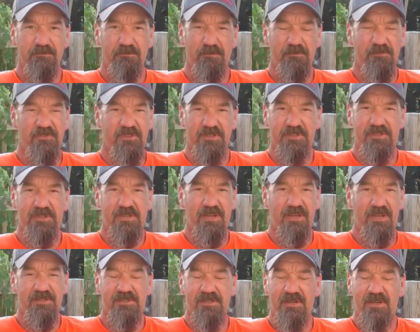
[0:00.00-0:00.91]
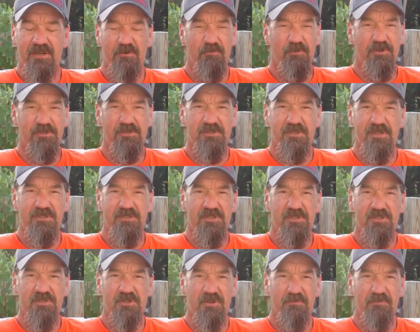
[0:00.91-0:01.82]
This Cast Iron Wednesday is
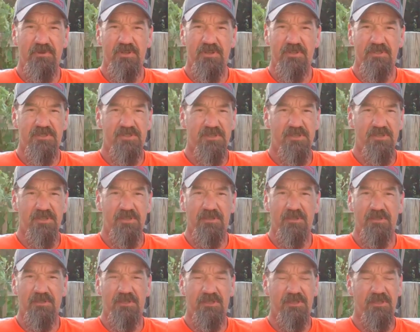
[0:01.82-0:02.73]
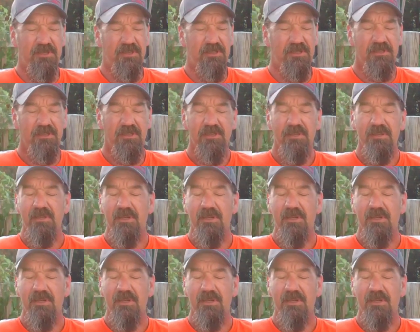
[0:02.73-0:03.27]
just going to be in a skillet again.